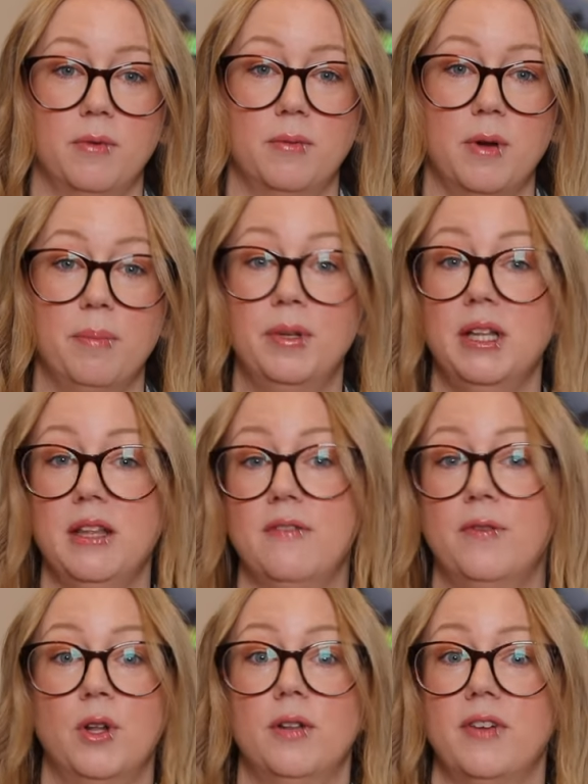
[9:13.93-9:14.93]
completely
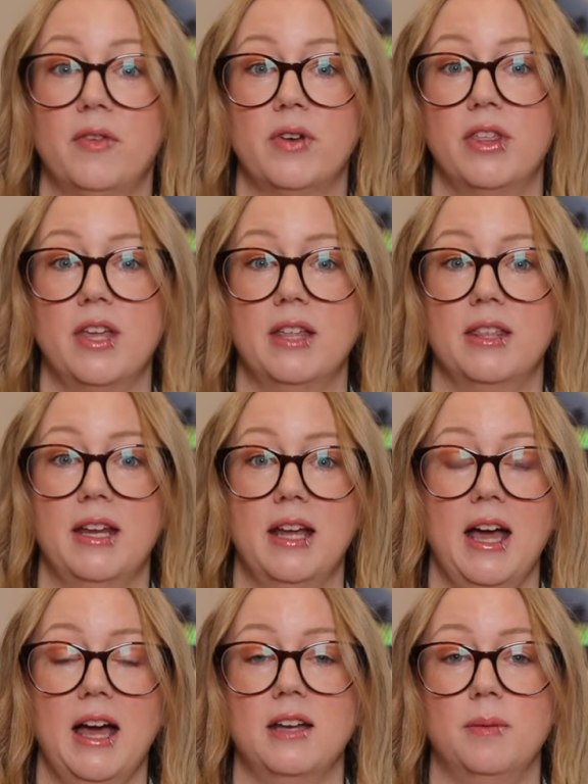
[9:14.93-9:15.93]
full of everything that it
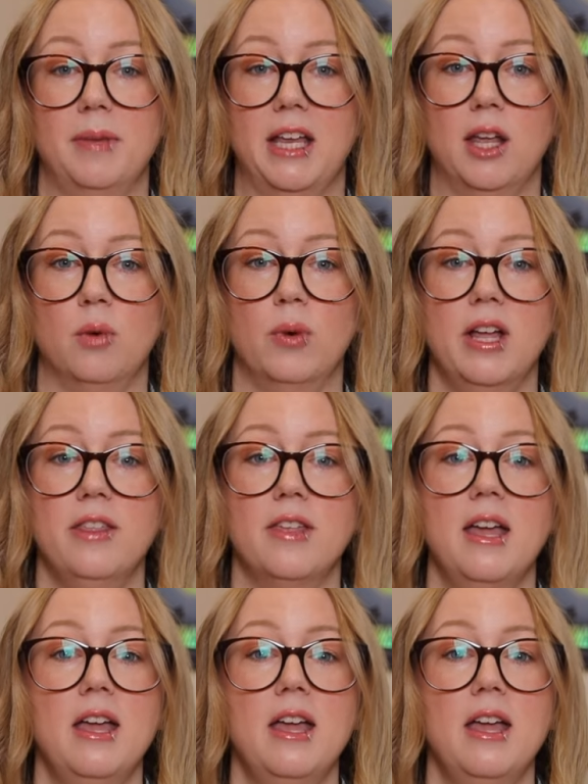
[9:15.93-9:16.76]
had to begin with.